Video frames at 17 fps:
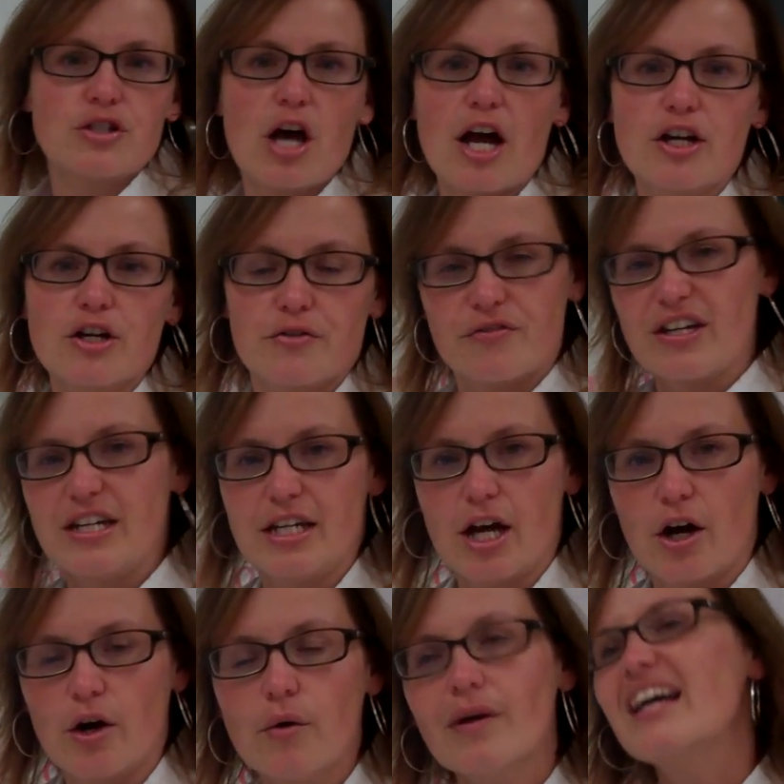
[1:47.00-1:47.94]
saw in your
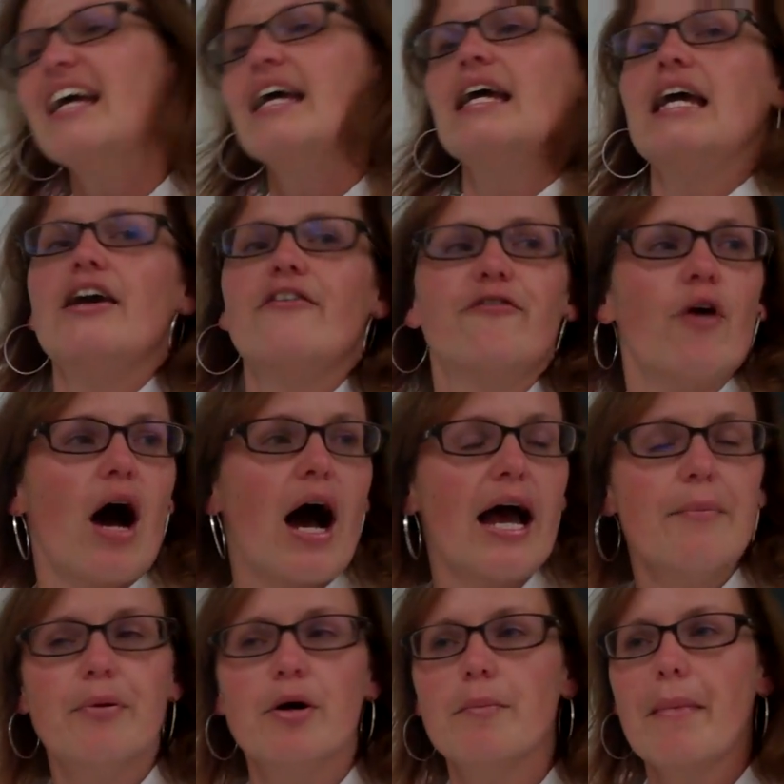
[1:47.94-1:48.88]
video, if
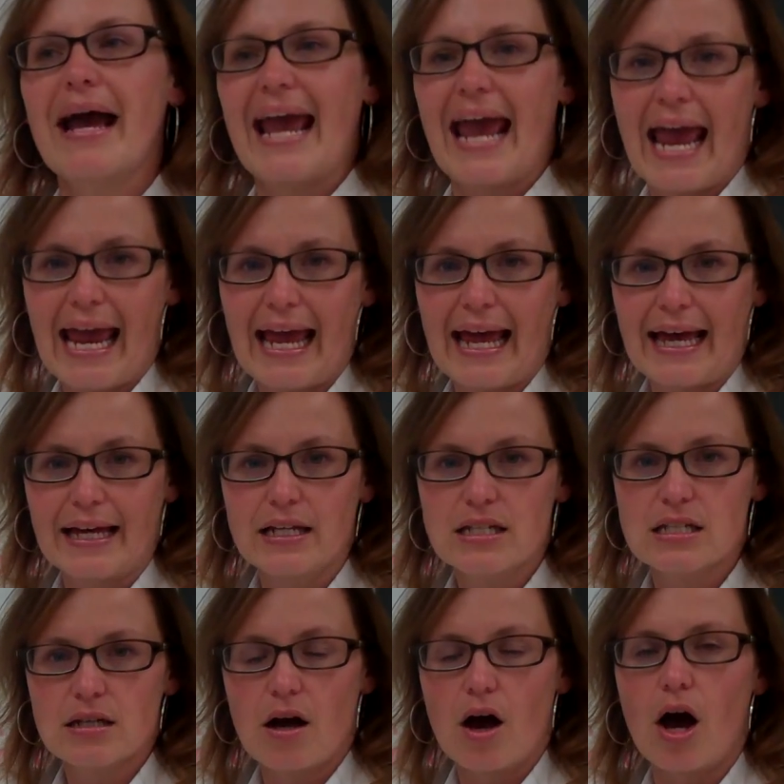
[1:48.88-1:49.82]
I put my
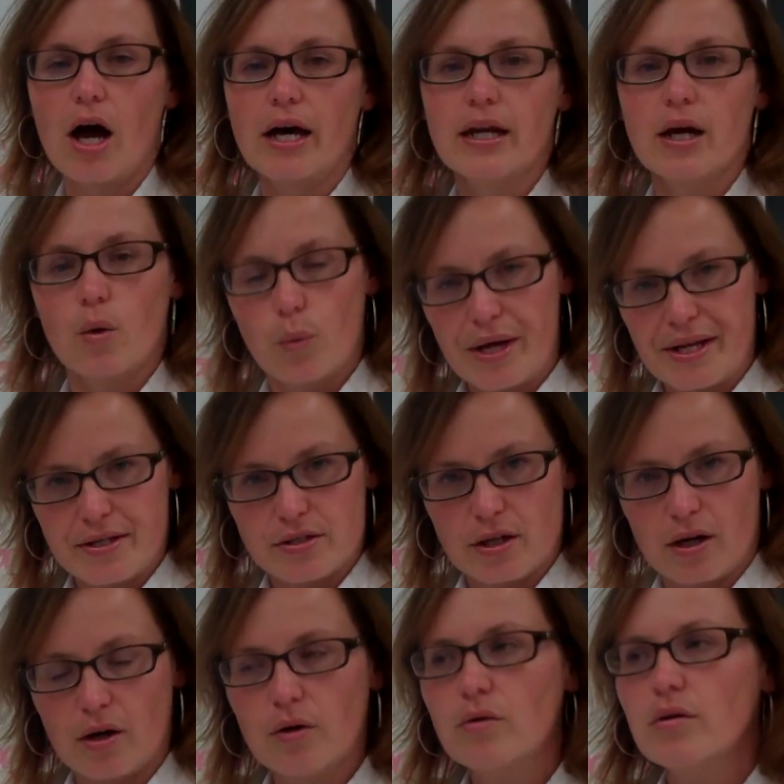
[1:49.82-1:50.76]
hand on a
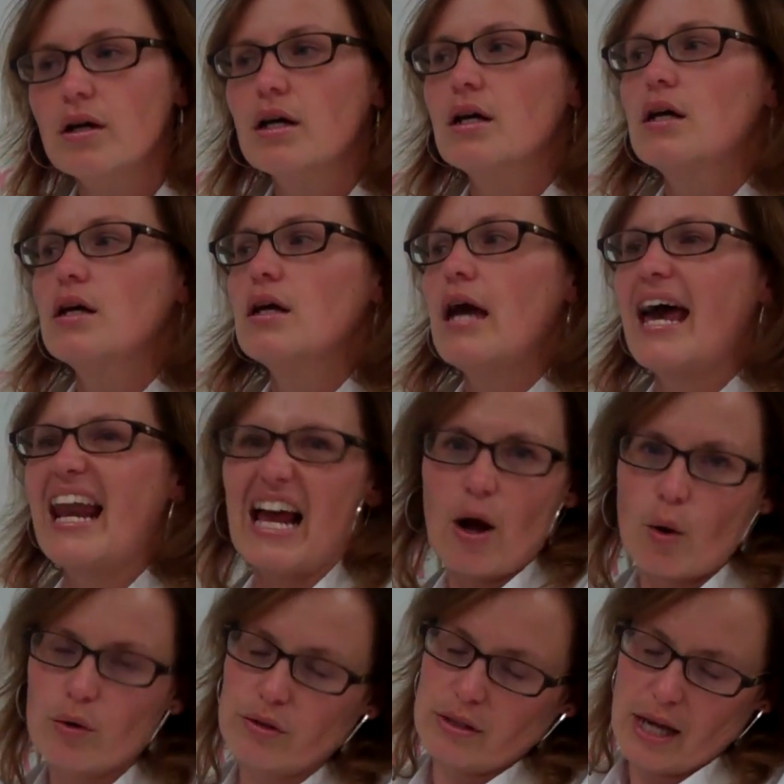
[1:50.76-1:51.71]
window and I
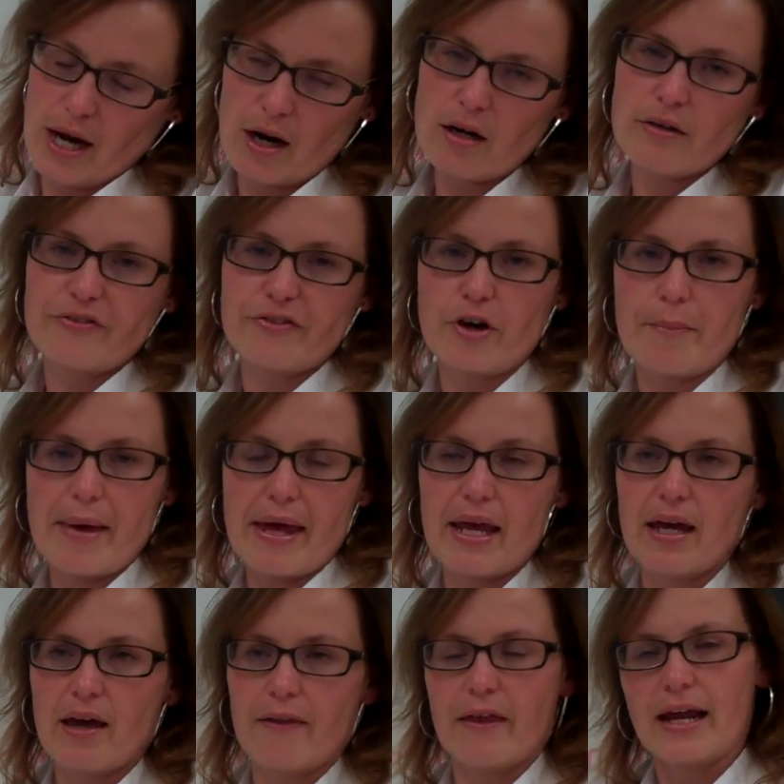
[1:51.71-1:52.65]
hold it there for a
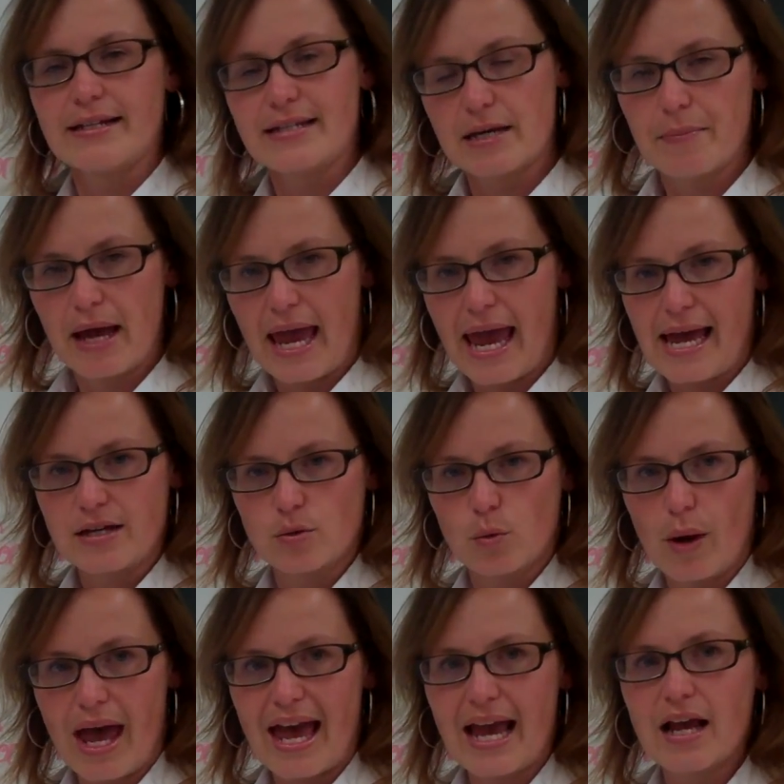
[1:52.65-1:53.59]
minute and then I take my hand
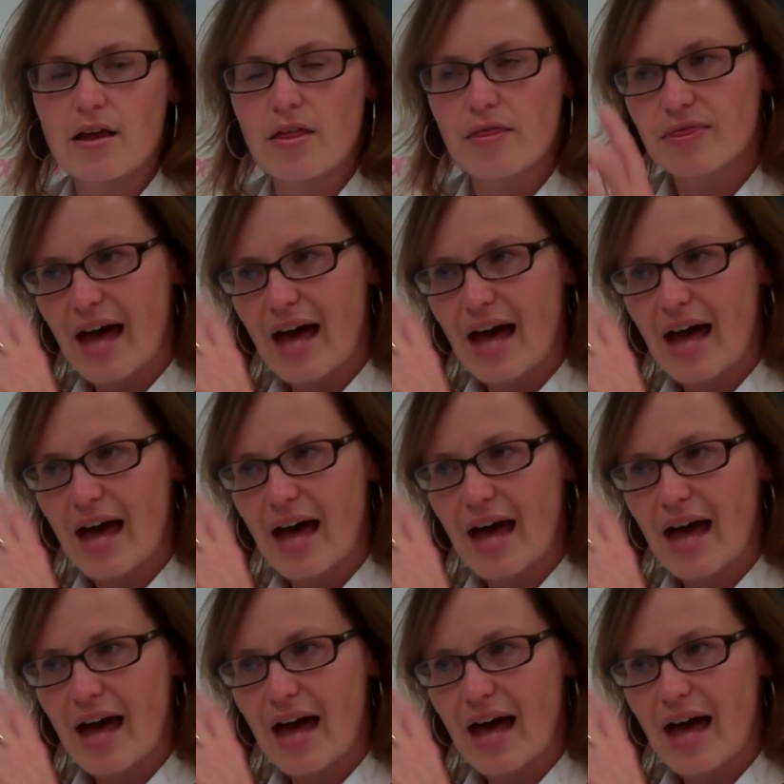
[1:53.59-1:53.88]
away,